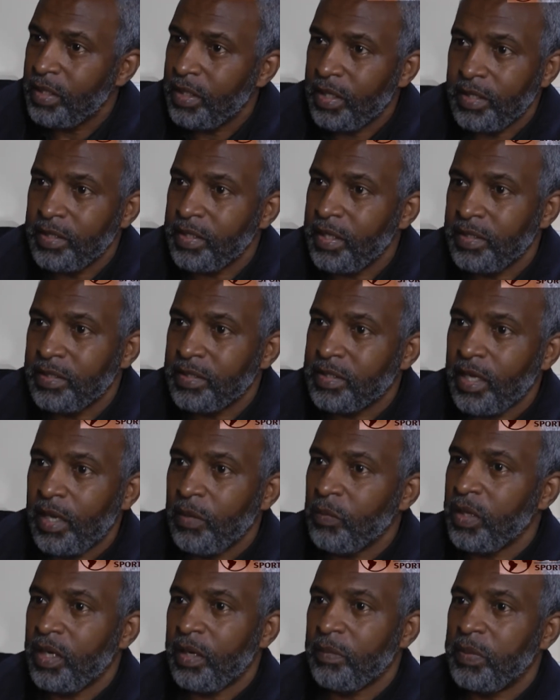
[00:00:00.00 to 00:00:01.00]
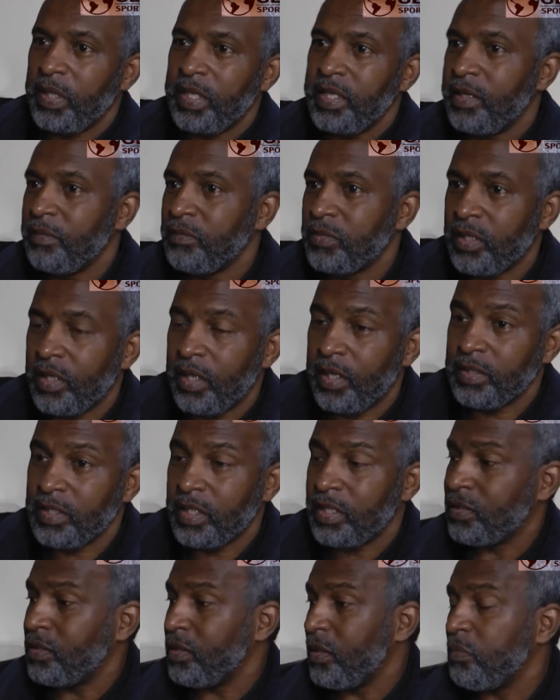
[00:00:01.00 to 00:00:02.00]
and then say, well, I beat him, so that's
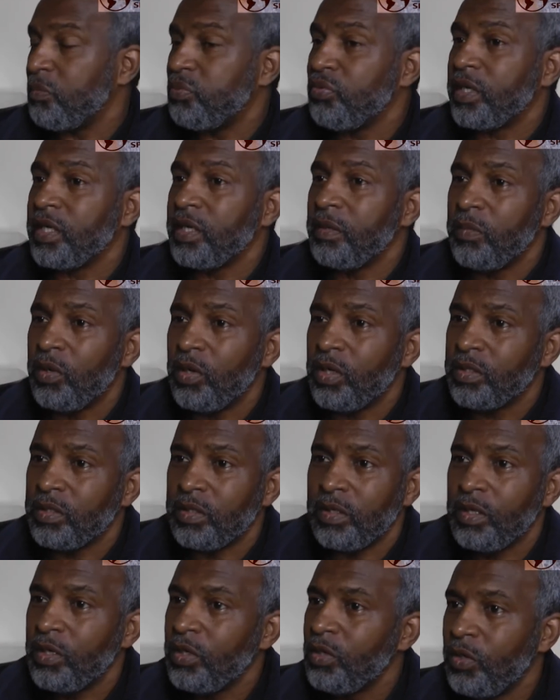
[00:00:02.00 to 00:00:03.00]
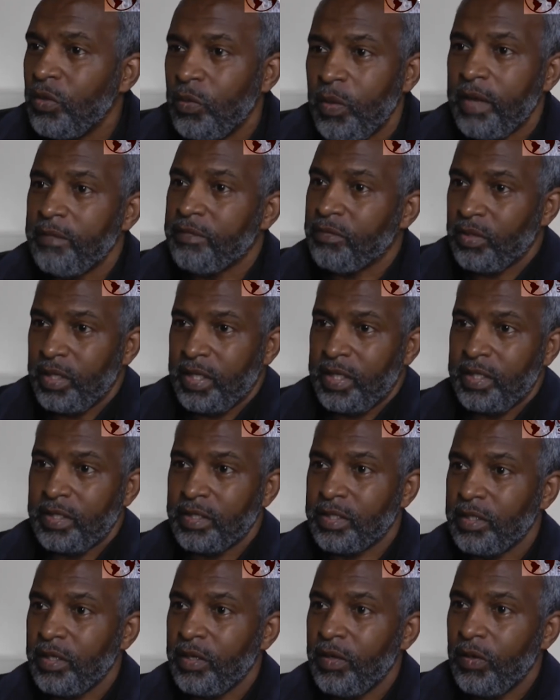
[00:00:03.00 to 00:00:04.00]
it. So bring him on, whoever it
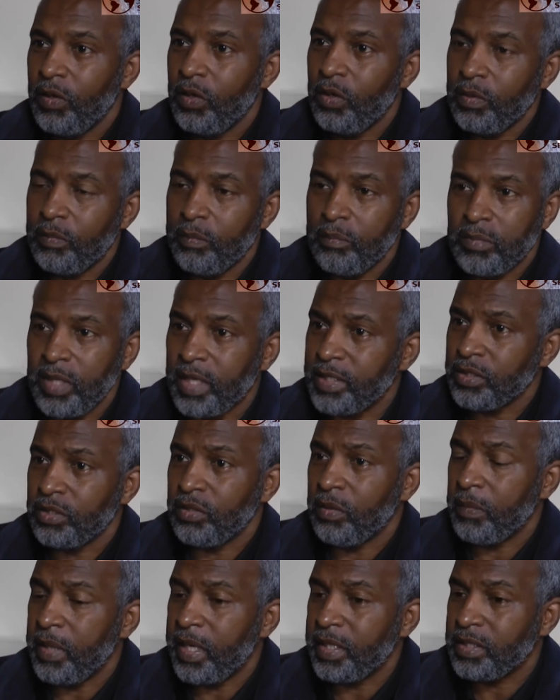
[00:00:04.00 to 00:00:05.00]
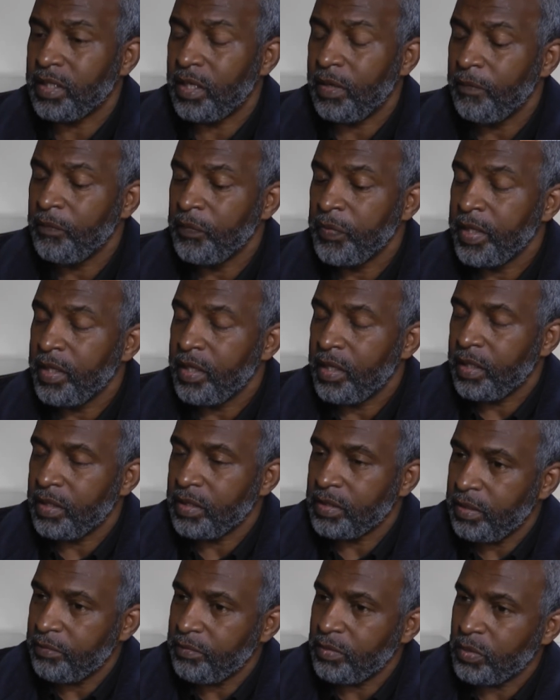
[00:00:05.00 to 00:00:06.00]
is. It does not matter. And
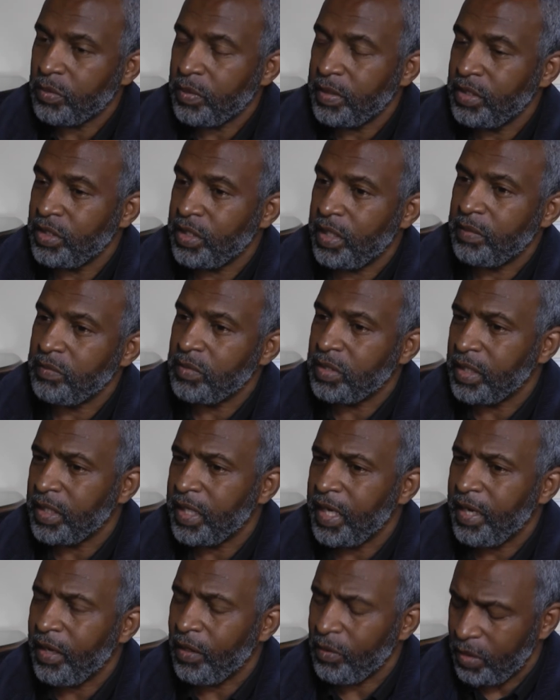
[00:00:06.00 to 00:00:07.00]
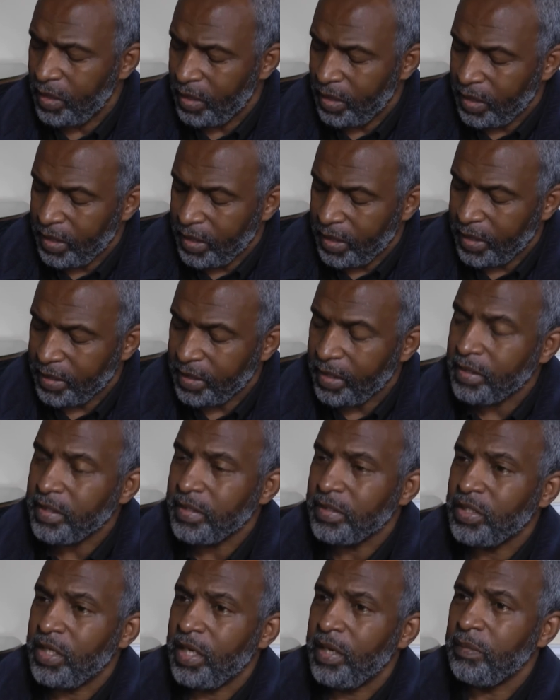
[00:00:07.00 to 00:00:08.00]
the difference between James DeGale and
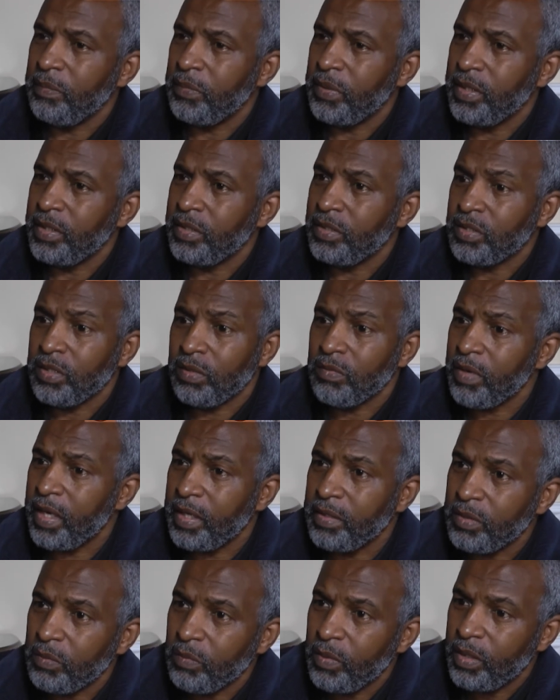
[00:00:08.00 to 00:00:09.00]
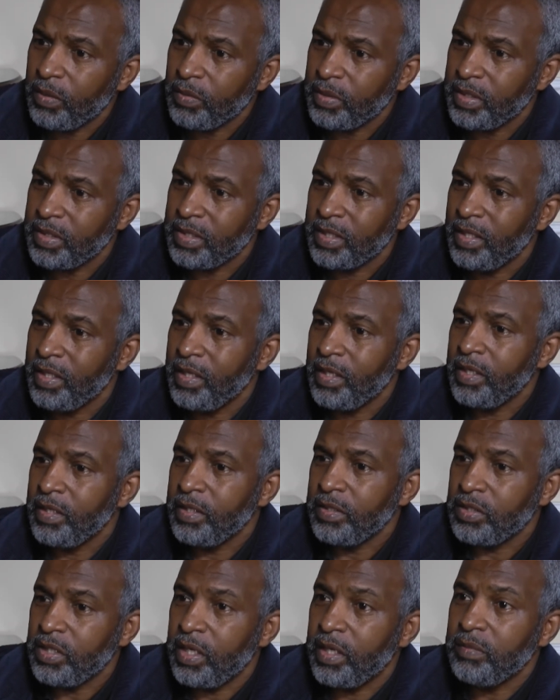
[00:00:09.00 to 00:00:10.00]
other champions around the world is
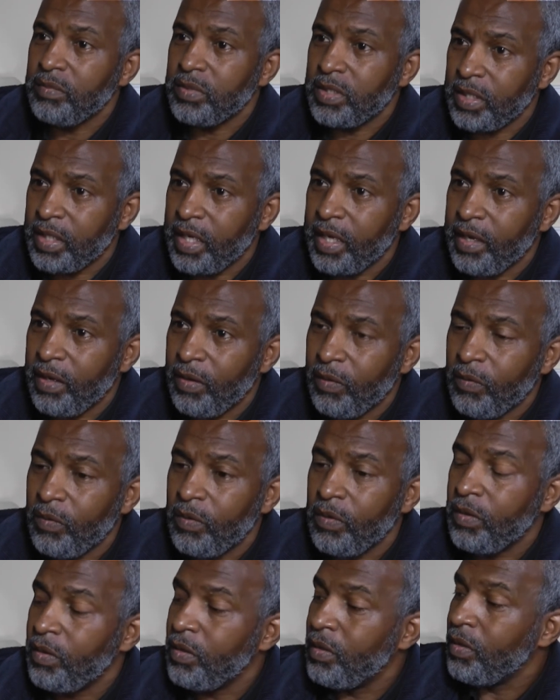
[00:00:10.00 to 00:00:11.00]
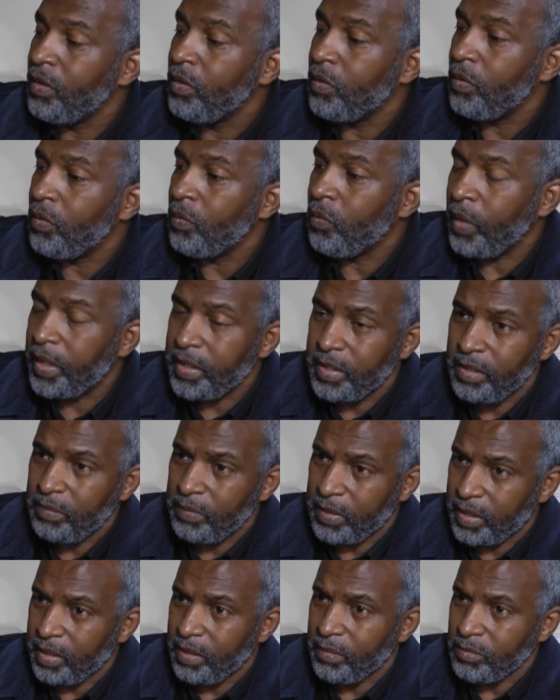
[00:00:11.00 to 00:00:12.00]
James DeGale, when he
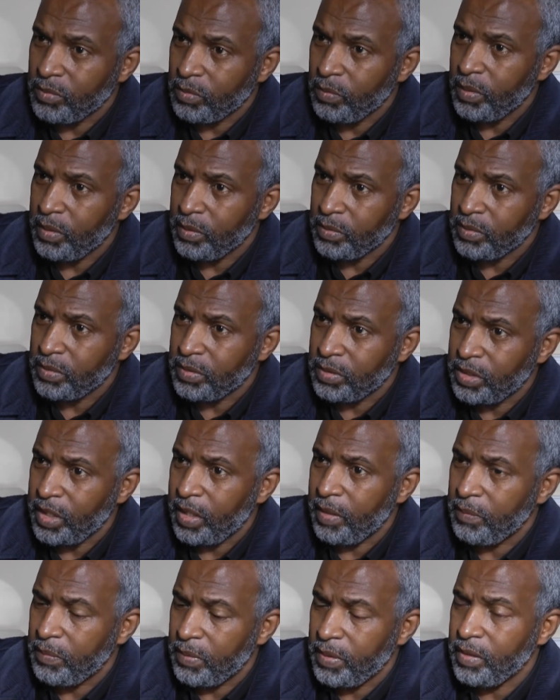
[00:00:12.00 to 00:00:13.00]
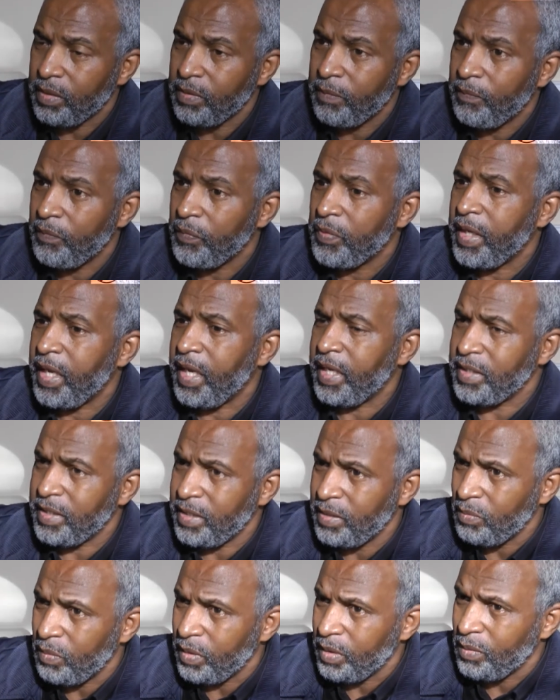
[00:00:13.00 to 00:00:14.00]
becomes world champion, and
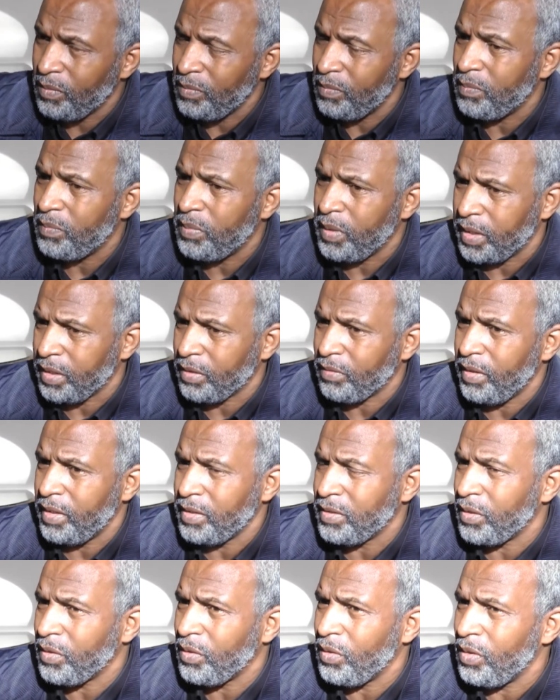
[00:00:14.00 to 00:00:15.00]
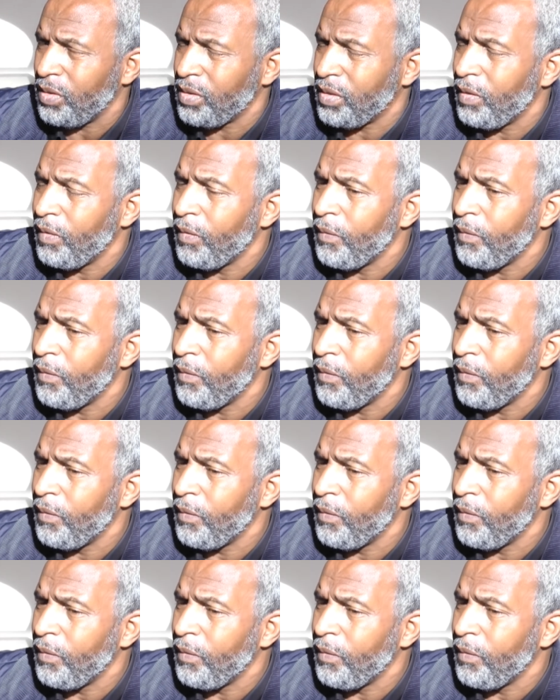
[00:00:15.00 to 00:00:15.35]
he will, by the grace of God,